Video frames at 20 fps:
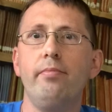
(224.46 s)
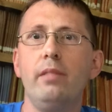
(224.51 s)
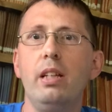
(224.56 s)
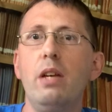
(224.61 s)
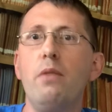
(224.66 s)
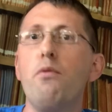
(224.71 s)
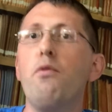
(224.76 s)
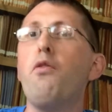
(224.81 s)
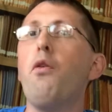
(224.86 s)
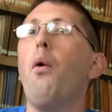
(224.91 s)

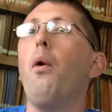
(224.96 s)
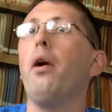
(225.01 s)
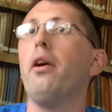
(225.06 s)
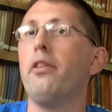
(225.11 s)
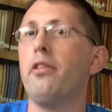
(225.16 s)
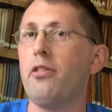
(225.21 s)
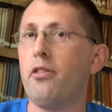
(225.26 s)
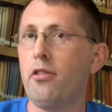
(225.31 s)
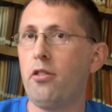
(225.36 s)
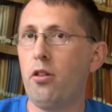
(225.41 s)

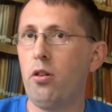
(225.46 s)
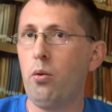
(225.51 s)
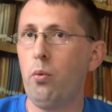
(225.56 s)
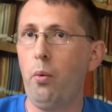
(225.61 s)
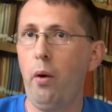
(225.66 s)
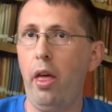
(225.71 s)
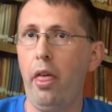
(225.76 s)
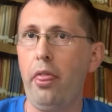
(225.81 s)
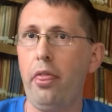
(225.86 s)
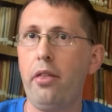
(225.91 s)
enforced
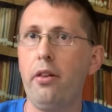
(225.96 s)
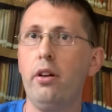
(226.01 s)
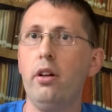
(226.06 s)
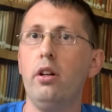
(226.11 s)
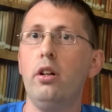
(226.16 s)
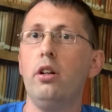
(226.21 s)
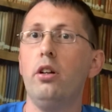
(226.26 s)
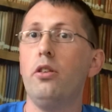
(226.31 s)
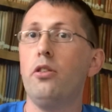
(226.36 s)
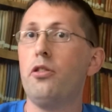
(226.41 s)
with
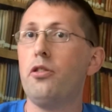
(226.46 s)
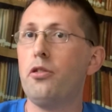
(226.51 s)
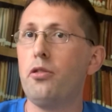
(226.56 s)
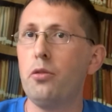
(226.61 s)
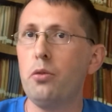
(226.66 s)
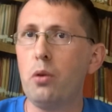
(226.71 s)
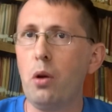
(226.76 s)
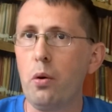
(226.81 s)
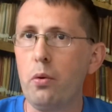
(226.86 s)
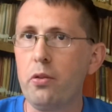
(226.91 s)

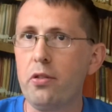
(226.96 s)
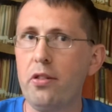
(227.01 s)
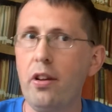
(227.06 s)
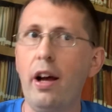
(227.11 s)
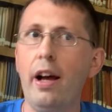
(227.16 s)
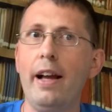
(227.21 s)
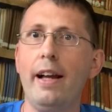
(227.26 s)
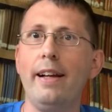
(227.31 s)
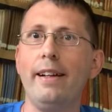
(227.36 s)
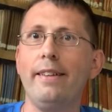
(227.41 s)

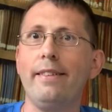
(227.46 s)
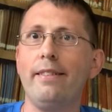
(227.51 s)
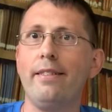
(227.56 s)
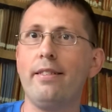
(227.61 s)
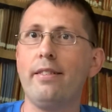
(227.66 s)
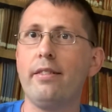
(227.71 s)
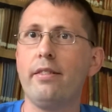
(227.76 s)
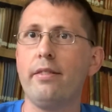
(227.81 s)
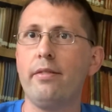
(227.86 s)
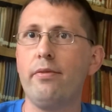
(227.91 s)

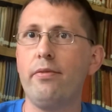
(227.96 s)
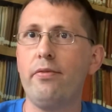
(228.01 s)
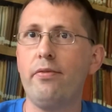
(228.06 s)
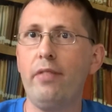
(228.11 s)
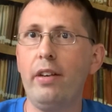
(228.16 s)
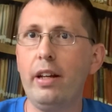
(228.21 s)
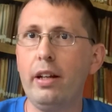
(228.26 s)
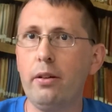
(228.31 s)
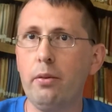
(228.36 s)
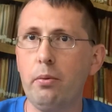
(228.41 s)
pseudoscience,
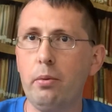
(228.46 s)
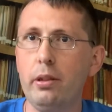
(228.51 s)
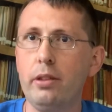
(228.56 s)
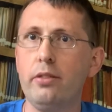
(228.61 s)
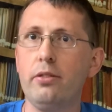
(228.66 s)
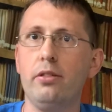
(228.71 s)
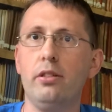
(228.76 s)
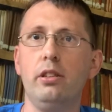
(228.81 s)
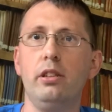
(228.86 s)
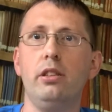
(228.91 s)
fake
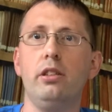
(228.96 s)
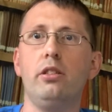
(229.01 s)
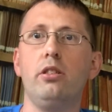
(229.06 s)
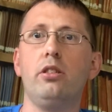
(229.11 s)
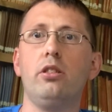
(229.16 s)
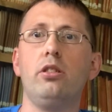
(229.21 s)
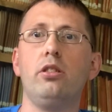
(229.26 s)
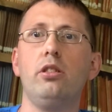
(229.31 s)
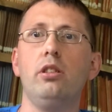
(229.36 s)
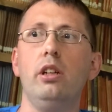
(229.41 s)
research,
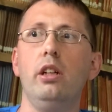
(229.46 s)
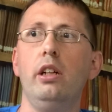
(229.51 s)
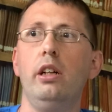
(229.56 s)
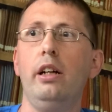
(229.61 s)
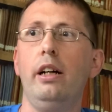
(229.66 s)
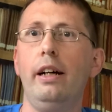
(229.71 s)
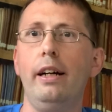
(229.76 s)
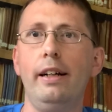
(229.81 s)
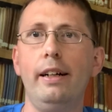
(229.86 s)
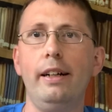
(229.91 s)

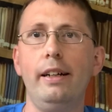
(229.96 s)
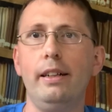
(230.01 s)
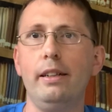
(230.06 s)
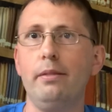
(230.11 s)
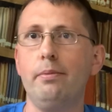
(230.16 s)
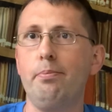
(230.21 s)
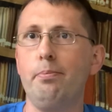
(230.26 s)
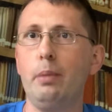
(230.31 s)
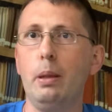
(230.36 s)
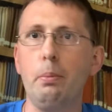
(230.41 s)

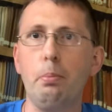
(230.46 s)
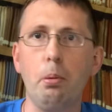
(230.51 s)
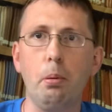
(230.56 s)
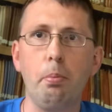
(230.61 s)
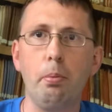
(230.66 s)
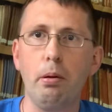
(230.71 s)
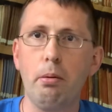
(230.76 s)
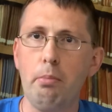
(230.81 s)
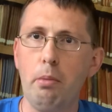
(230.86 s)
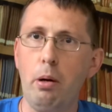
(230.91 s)
people
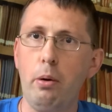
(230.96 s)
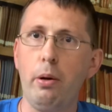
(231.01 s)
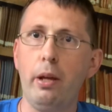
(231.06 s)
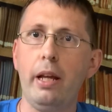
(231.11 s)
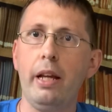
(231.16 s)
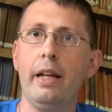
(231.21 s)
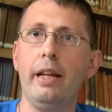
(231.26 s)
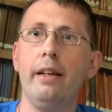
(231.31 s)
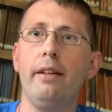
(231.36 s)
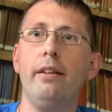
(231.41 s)
promoting
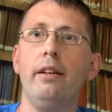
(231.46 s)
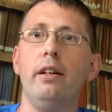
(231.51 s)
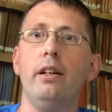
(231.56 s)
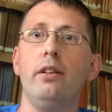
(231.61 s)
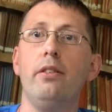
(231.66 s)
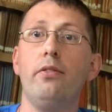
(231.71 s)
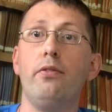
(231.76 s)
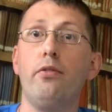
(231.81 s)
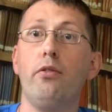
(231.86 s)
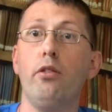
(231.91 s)
it
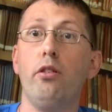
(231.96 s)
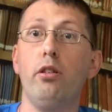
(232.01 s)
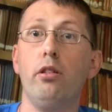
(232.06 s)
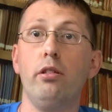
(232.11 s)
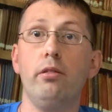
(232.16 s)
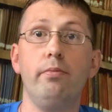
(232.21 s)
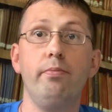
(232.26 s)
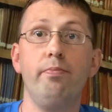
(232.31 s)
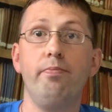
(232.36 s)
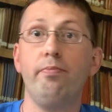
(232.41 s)
for
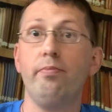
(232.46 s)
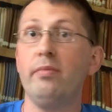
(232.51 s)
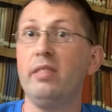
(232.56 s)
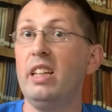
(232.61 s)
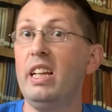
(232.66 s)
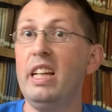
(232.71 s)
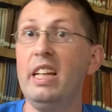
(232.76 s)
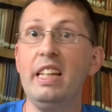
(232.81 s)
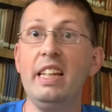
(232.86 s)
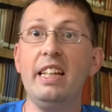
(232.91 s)

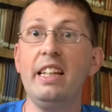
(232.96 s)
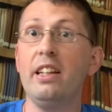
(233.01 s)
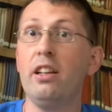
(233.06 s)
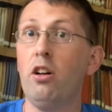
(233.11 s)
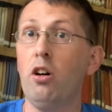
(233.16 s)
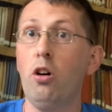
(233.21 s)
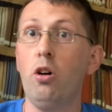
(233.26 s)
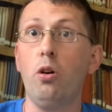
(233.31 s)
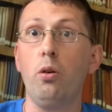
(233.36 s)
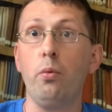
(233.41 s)
any and
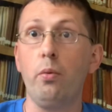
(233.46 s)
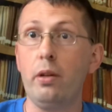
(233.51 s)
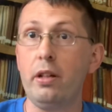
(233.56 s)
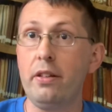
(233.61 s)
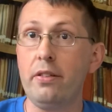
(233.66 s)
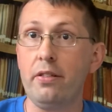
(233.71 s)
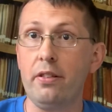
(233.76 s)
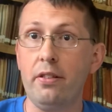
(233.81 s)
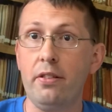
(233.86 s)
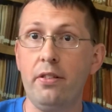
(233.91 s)
all
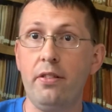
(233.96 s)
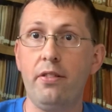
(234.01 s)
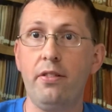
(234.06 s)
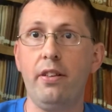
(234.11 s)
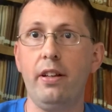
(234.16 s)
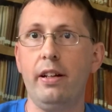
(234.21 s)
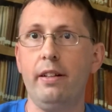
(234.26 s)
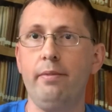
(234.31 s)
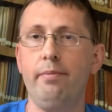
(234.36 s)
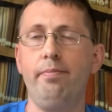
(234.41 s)
reasons
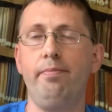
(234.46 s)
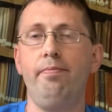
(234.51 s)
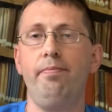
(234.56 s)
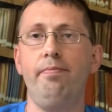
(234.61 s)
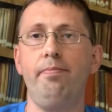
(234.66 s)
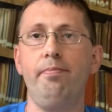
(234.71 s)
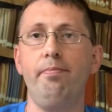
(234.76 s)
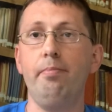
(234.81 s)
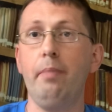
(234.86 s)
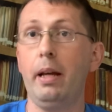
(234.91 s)
that
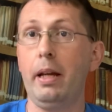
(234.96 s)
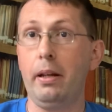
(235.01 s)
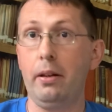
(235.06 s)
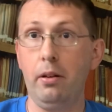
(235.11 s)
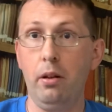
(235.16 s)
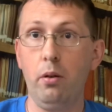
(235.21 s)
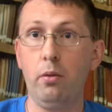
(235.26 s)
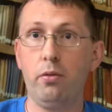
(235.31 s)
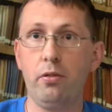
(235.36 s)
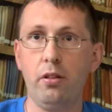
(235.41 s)
make
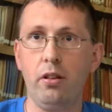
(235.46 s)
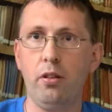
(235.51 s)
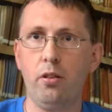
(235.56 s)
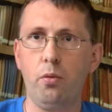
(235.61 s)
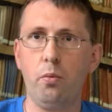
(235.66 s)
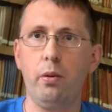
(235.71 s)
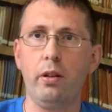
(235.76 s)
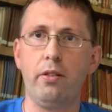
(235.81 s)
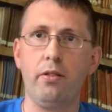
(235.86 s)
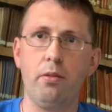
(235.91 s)
no sense
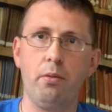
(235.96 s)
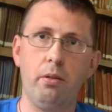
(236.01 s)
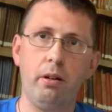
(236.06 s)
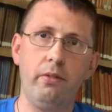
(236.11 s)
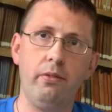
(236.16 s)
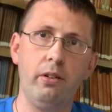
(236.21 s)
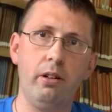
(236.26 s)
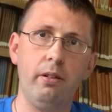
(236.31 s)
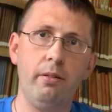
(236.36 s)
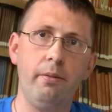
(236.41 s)
whatsoever.